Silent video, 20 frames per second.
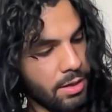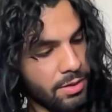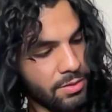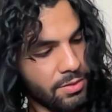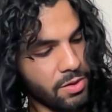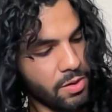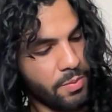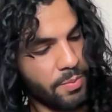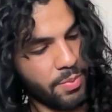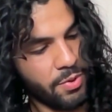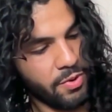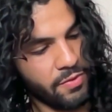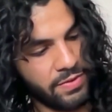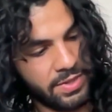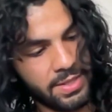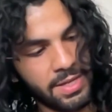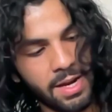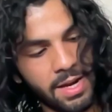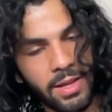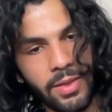It's got a bit of a
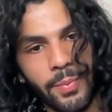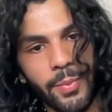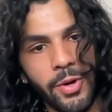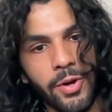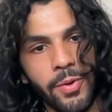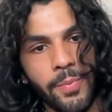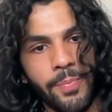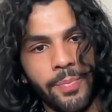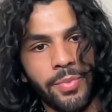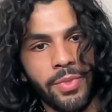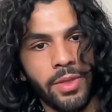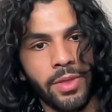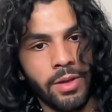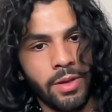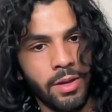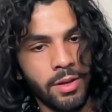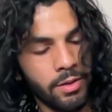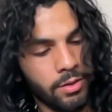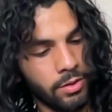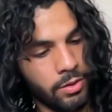stain at the
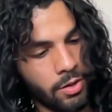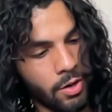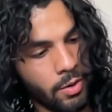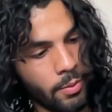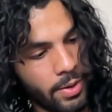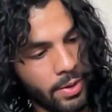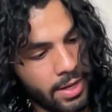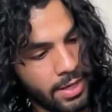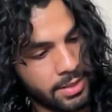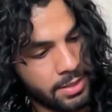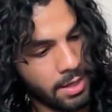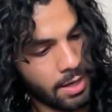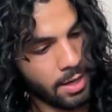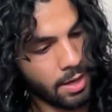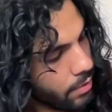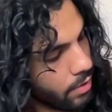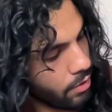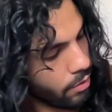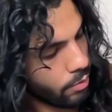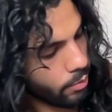bottom. Don't know what it is.
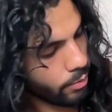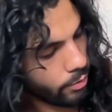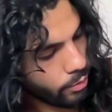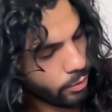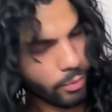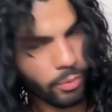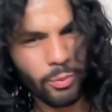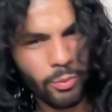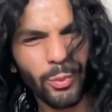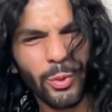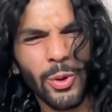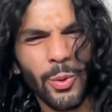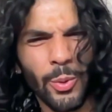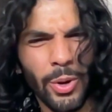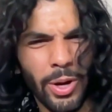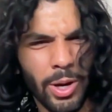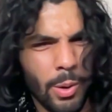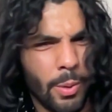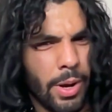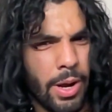We could
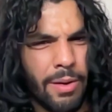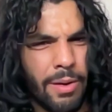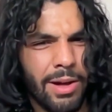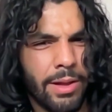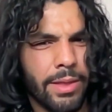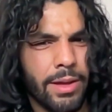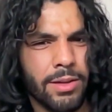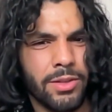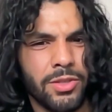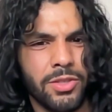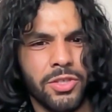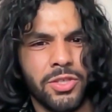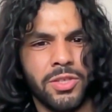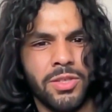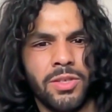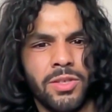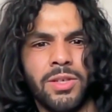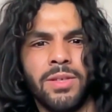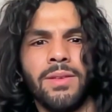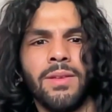work our way around that,
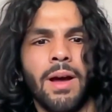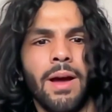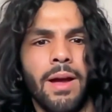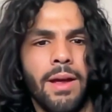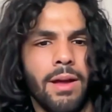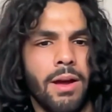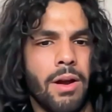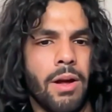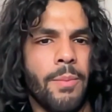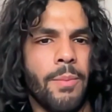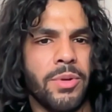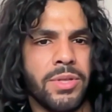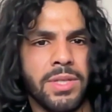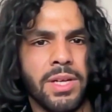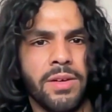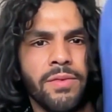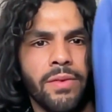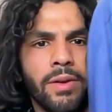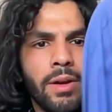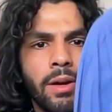just tie it up or
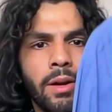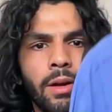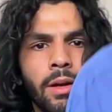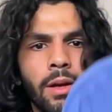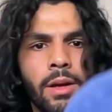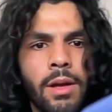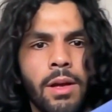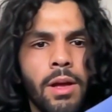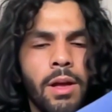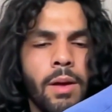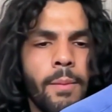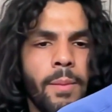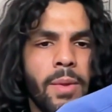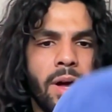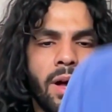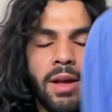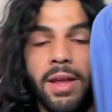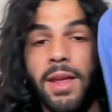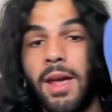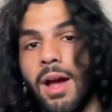something.
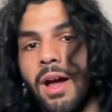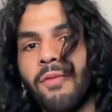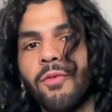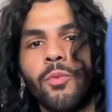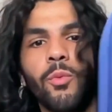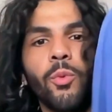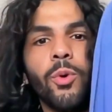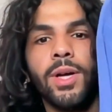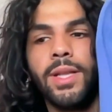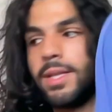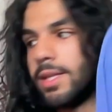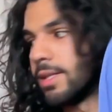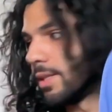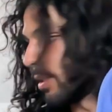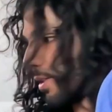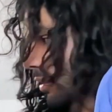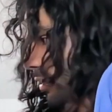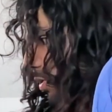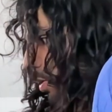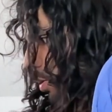But yeah, I haven't worn this.
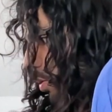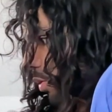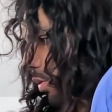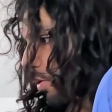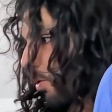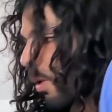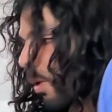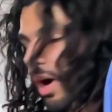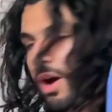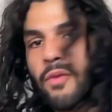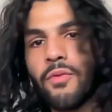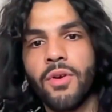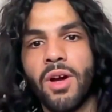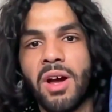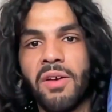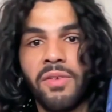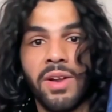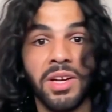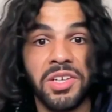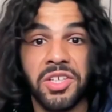There's quite a few I
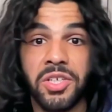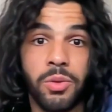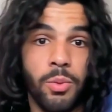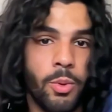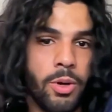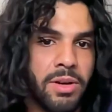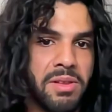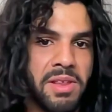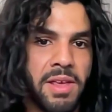haven't actually worn